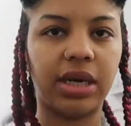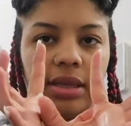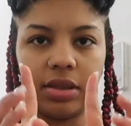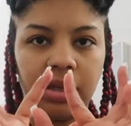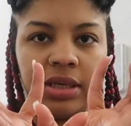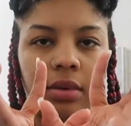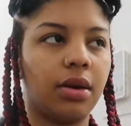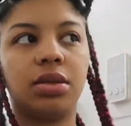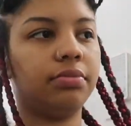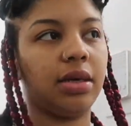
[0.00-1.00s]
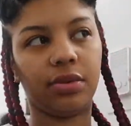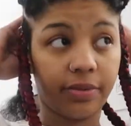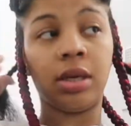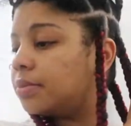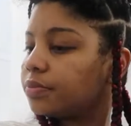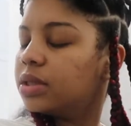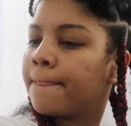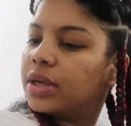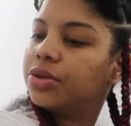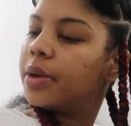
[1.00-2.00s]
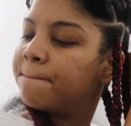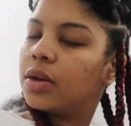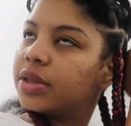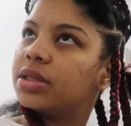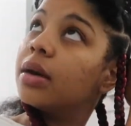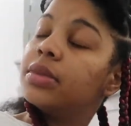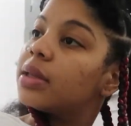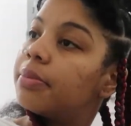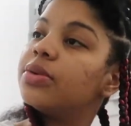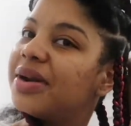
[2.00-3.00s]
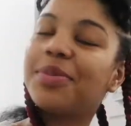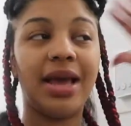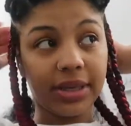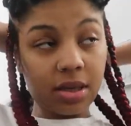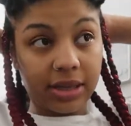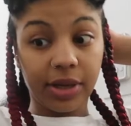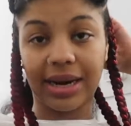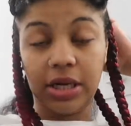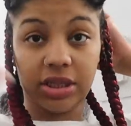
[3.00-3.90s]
my hair length when it's braided, but shorter than